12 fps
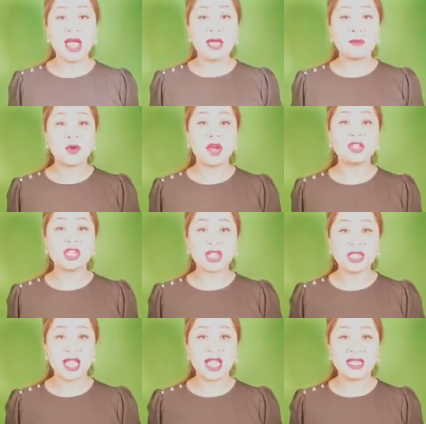and
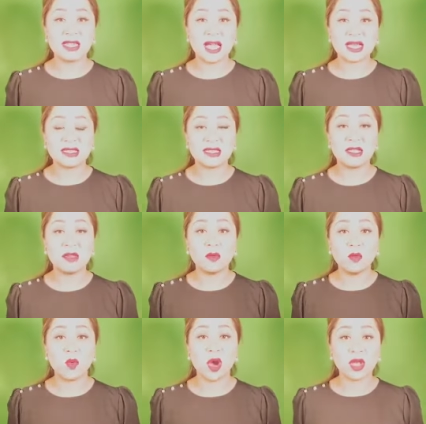project A lasted
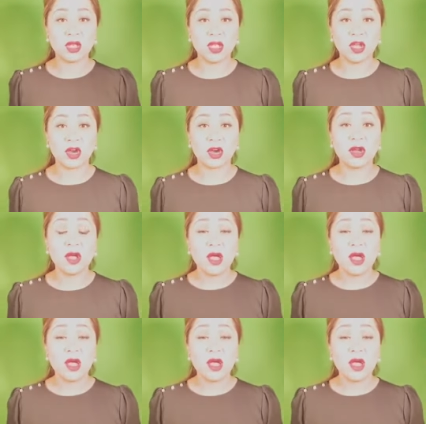1 year.